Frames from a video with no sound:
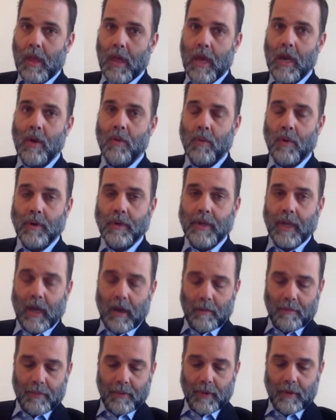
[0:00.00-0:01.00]
and it worked
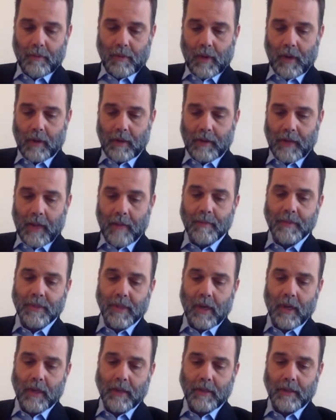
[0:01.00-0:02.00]
out pretty well. And
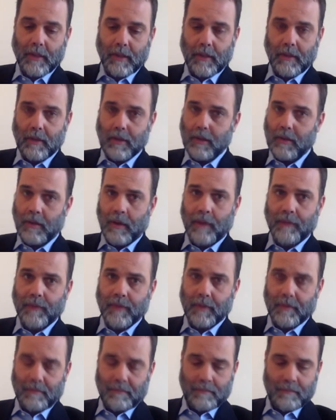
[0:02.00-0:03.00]
Amazon, you have
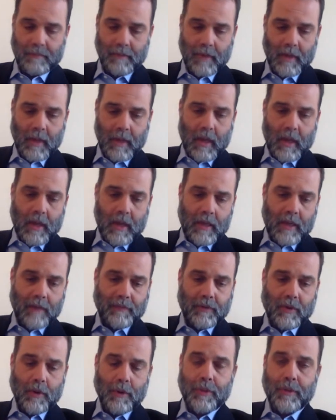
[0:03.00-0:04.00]
to you
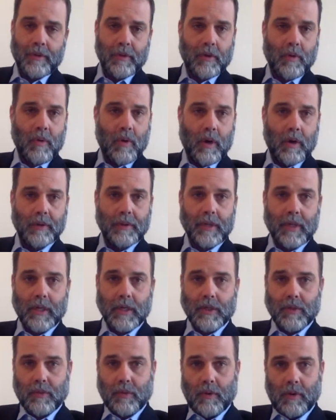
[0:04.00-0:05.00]
have to go through their quality
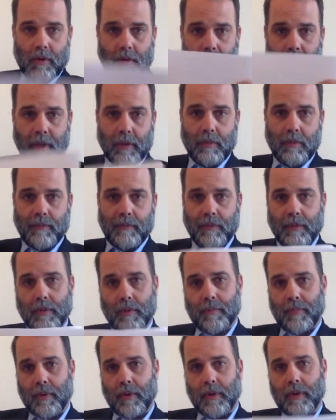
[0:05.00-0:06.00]
control, and they
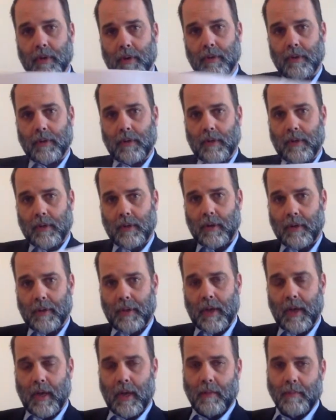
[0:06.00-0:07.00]
review the book and, and all
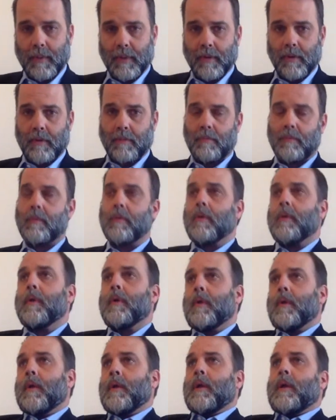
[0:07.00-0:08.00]
that. I mean, you can
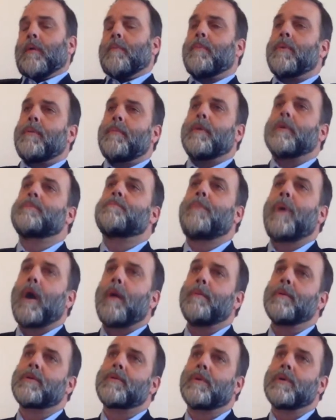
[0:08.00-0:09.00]
pretty much
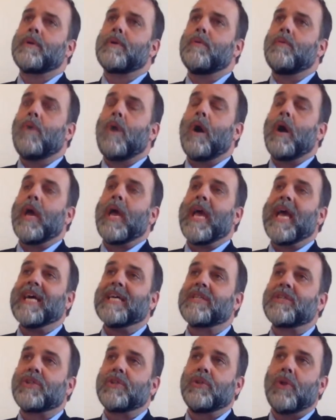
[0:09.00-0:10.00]
publish what you want
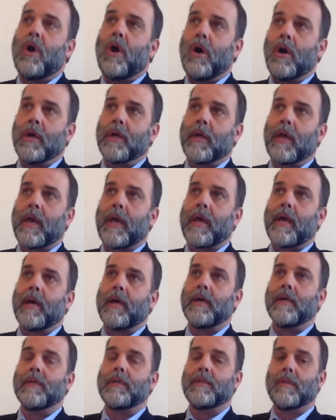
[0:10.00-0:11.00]
as long
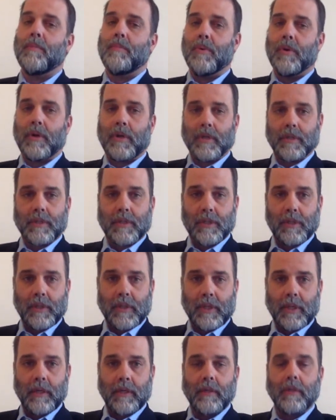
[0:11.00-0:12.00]
as the book is
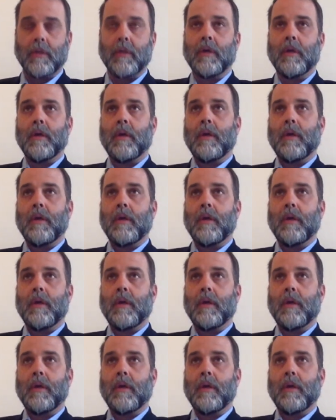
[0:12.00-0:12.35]
clean